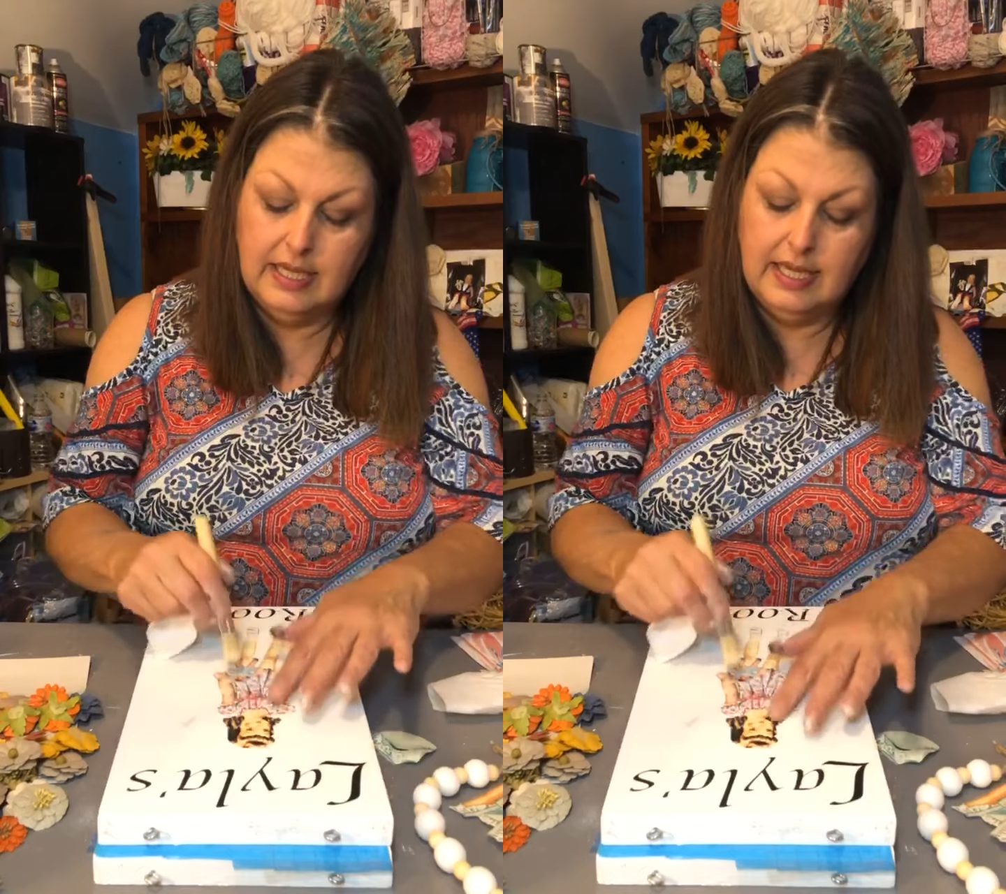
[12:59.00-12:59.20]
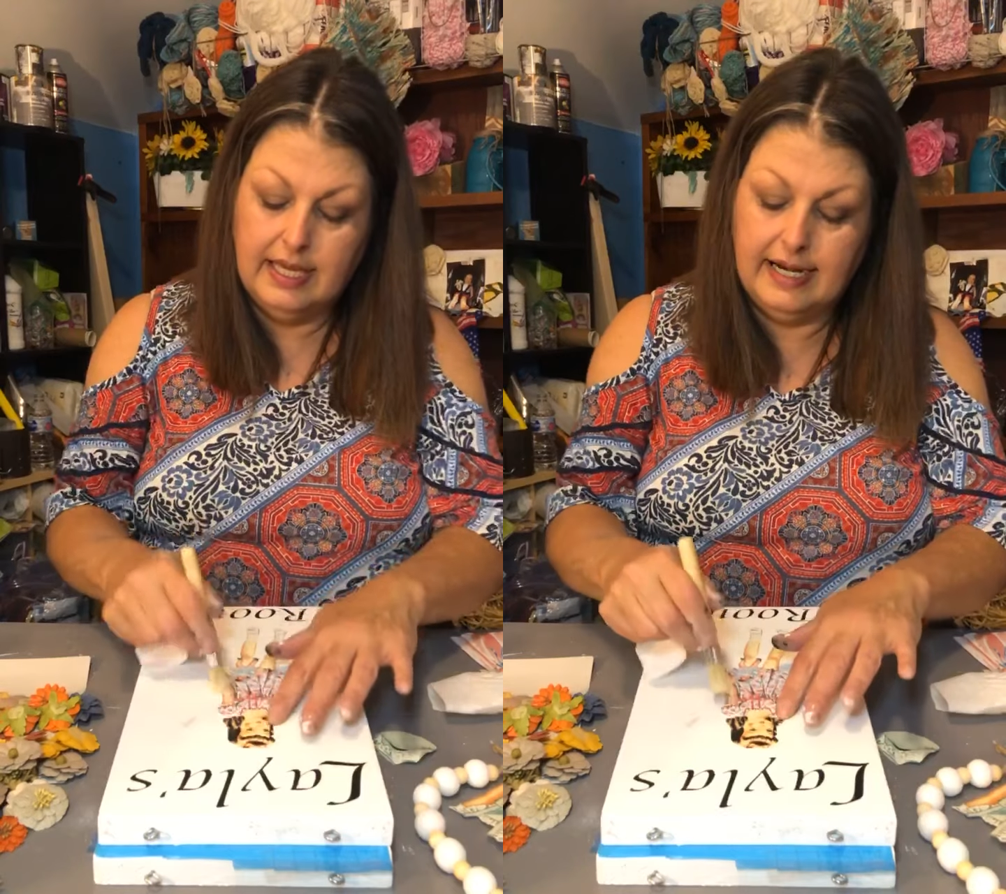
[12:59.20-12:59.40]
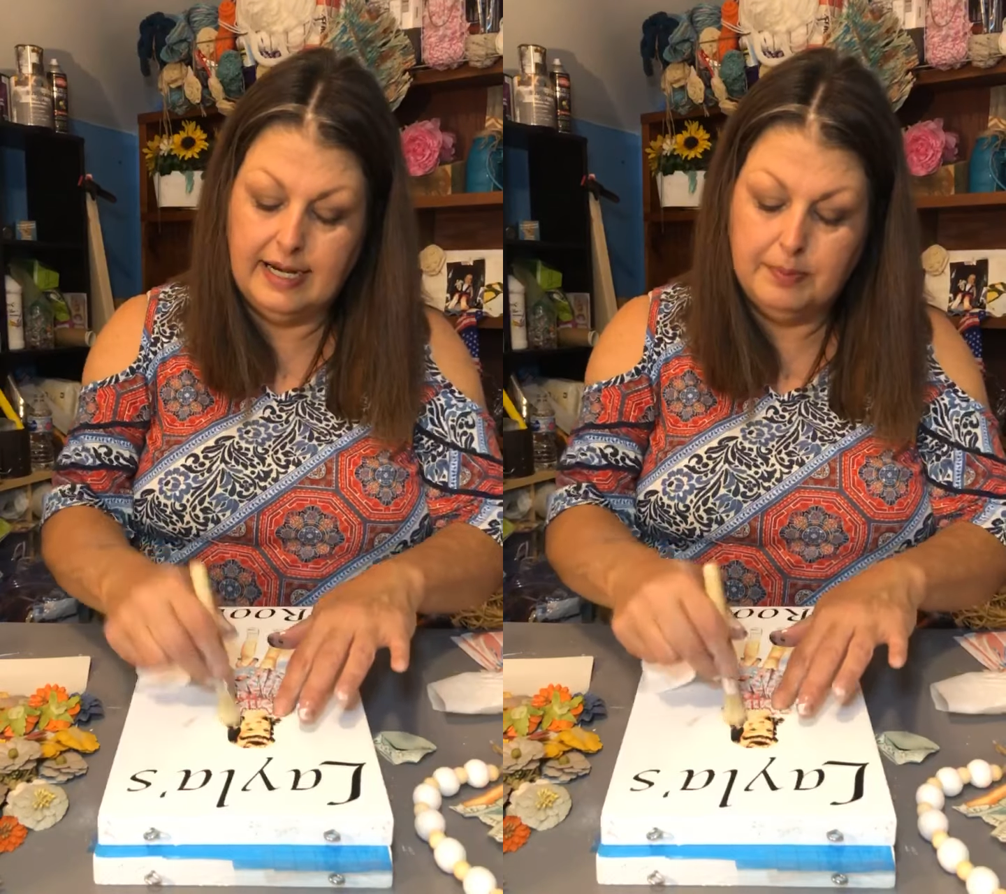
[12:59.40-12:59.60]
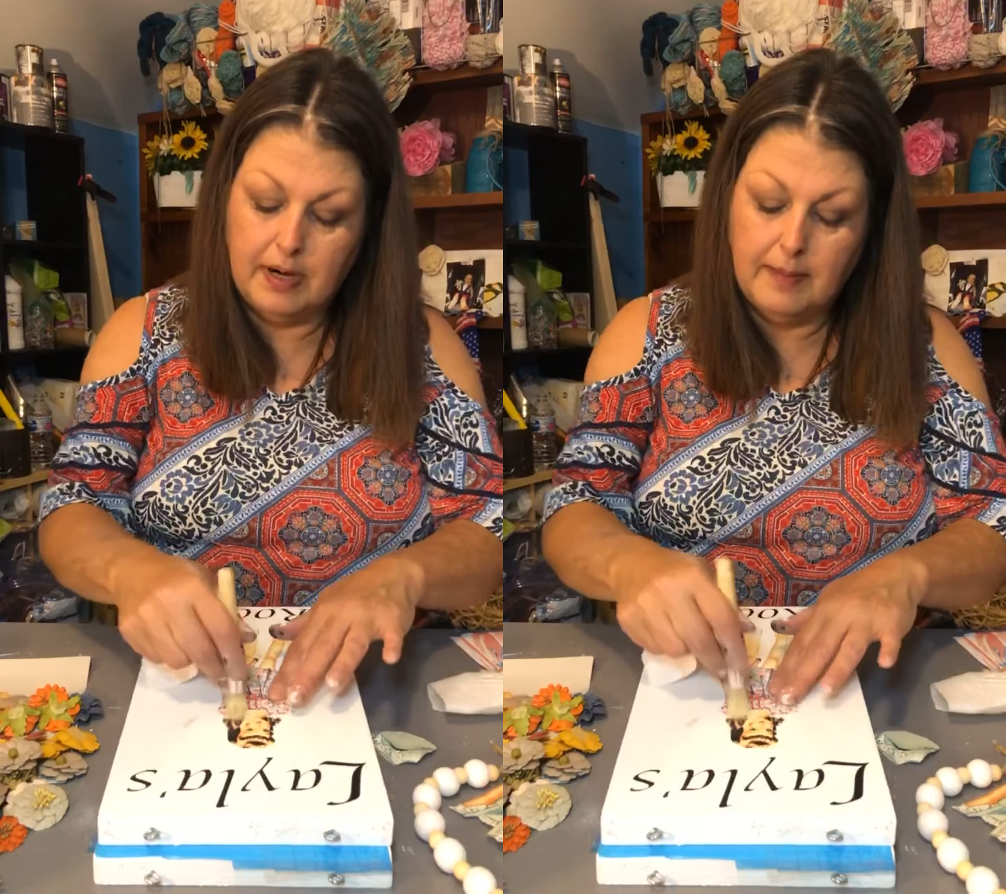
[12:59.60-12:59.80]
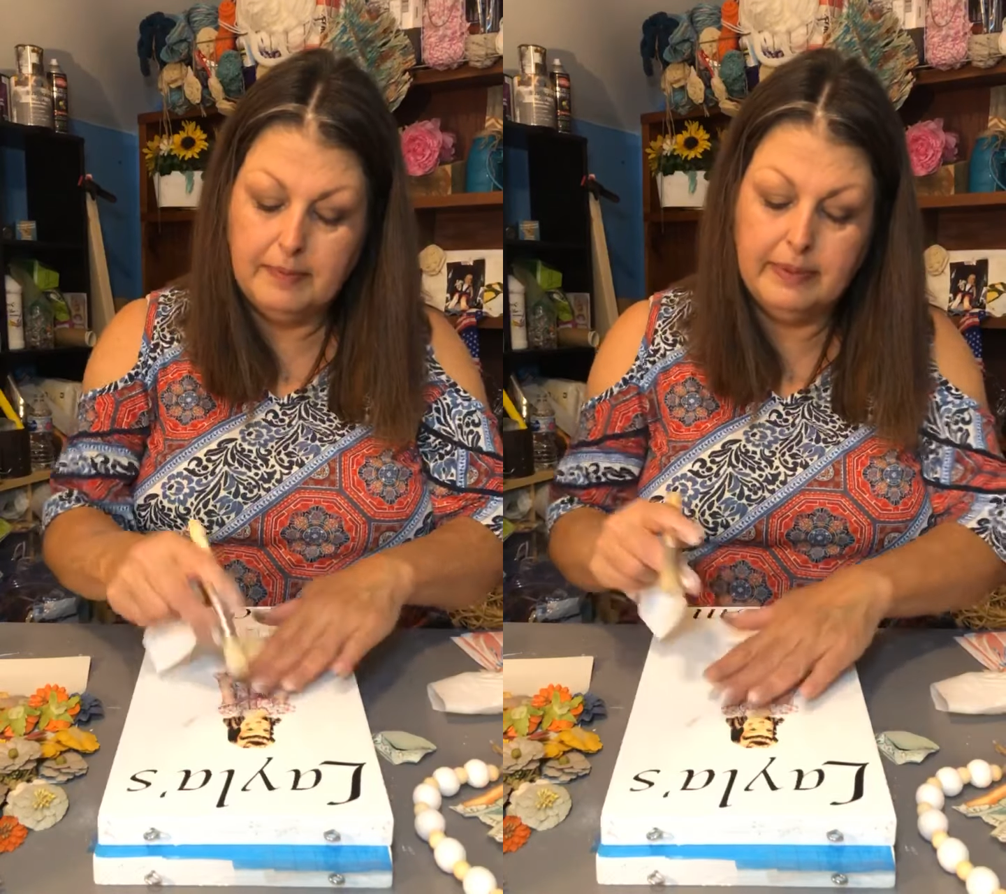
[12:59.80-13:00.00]
And I
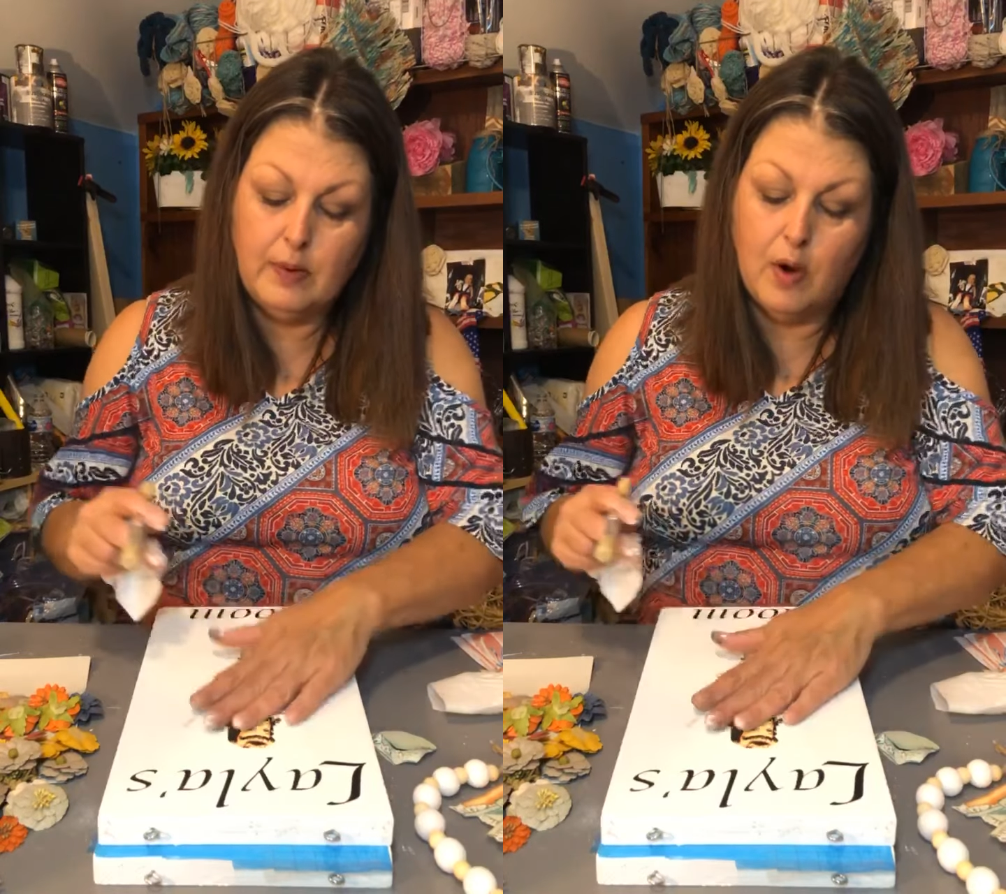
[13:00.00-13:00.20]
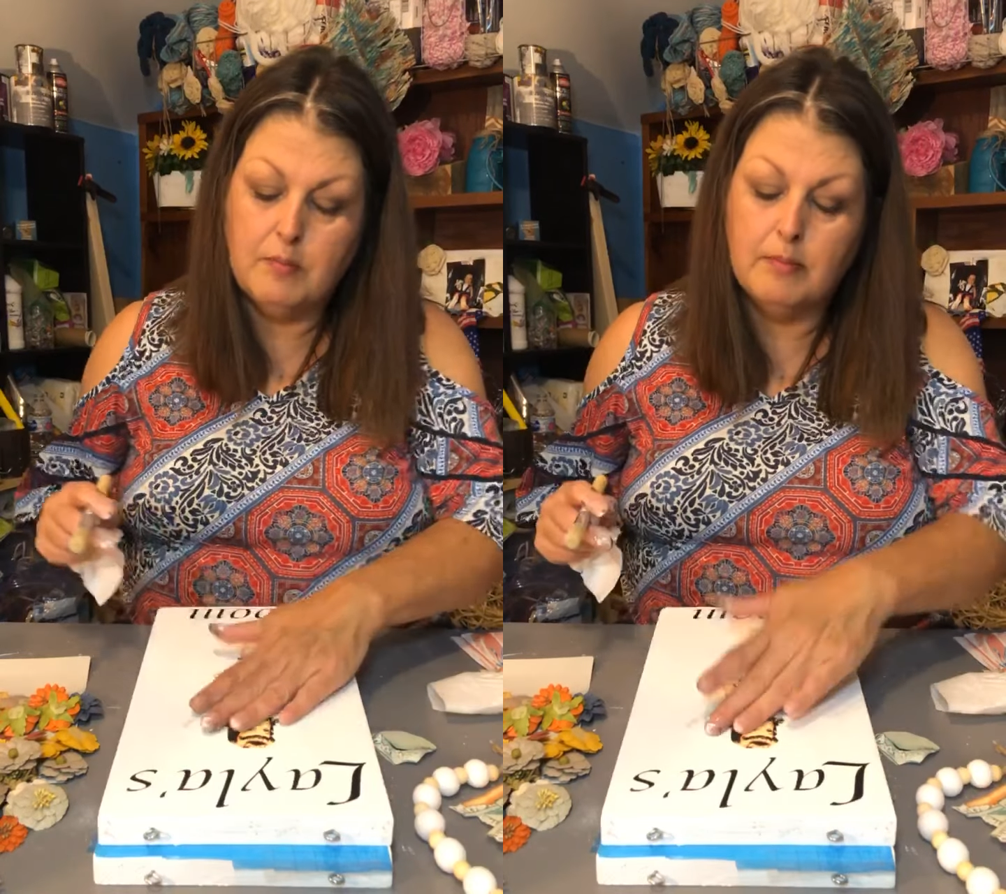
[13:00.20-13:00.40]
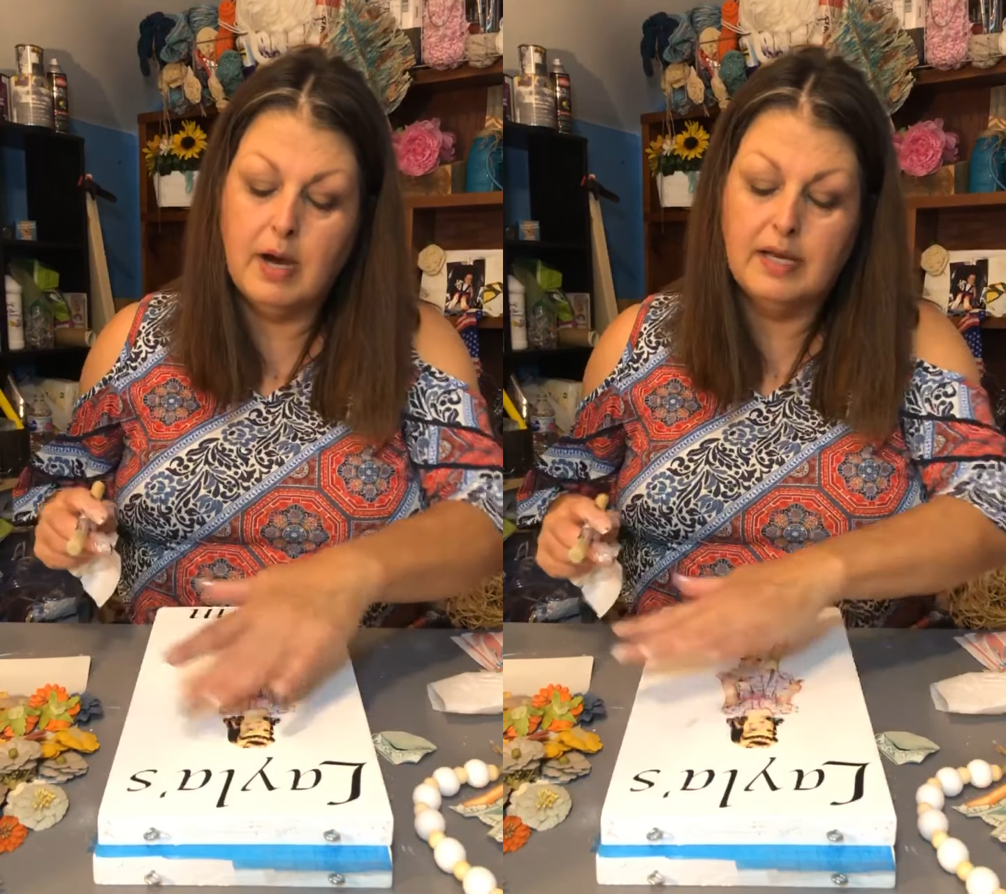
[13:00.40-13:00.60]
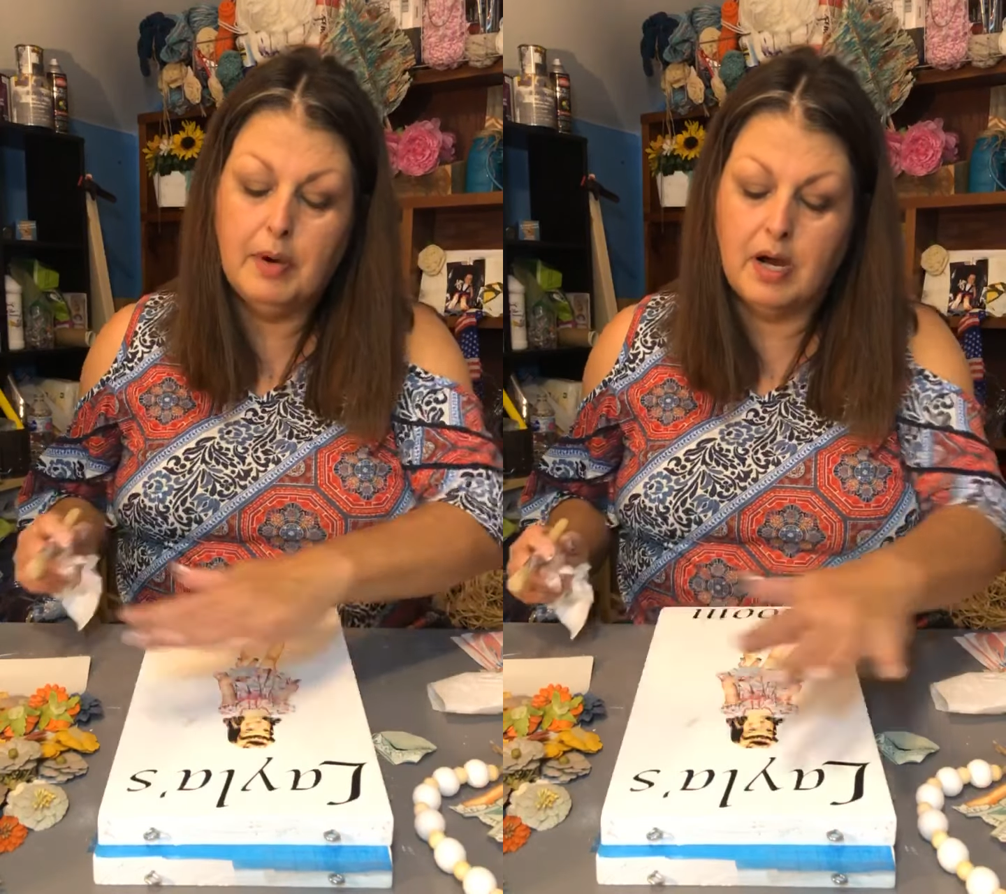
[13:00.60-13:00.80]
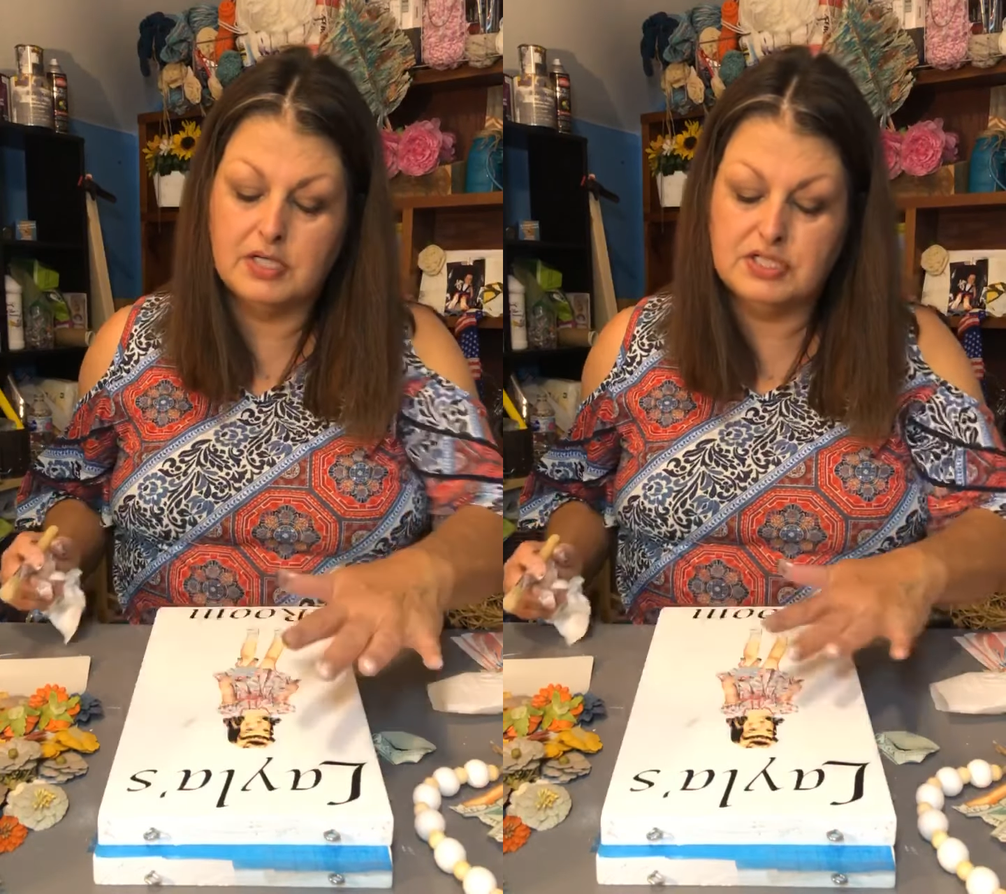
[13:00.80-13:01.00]
probably won't Mod
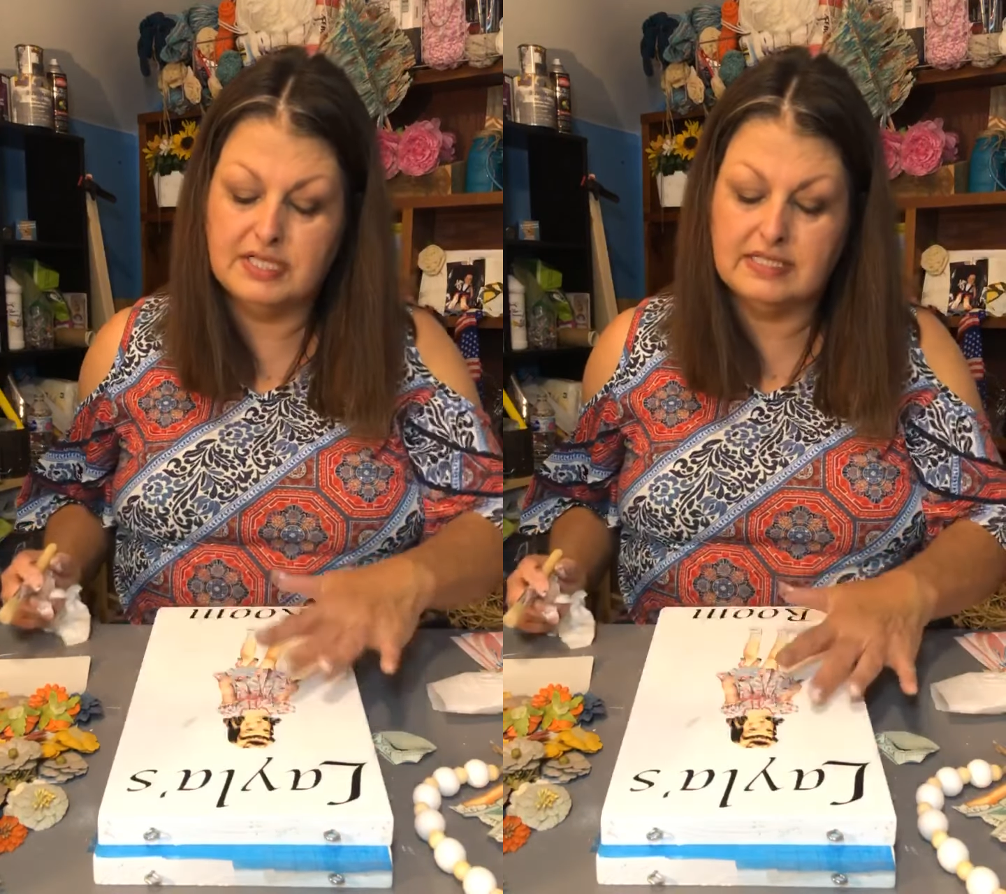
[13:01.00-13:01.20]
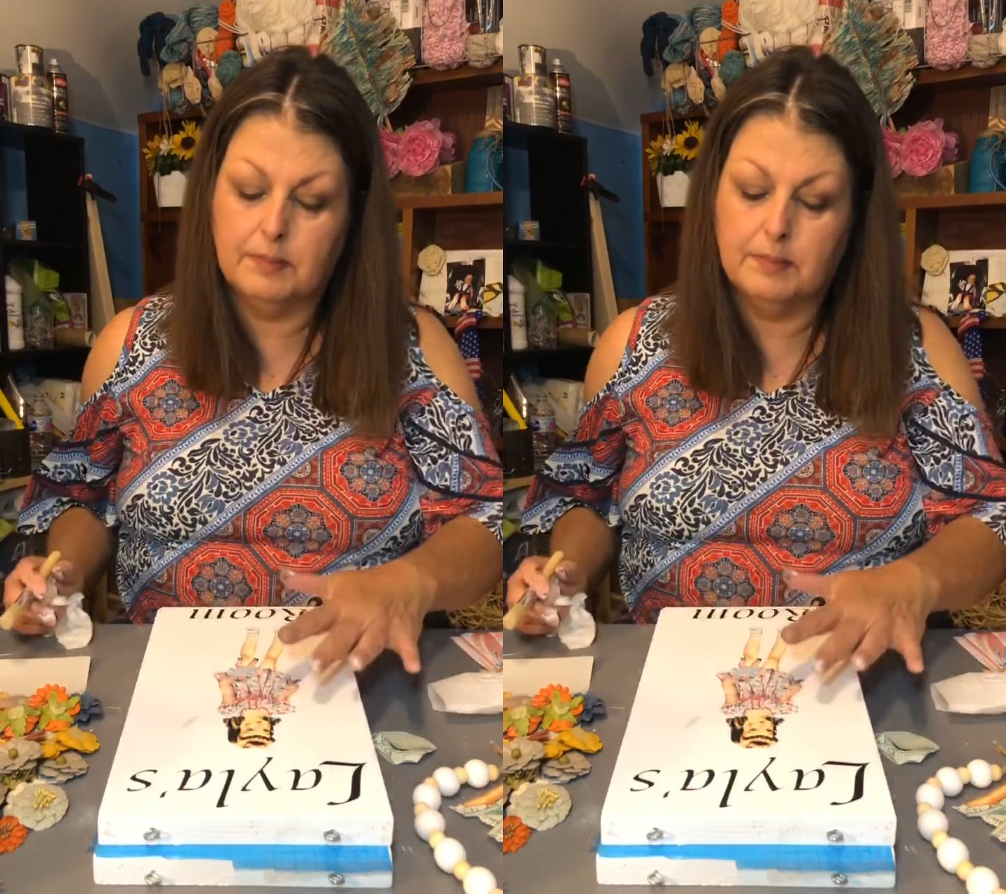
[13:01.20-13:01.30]
Podge this.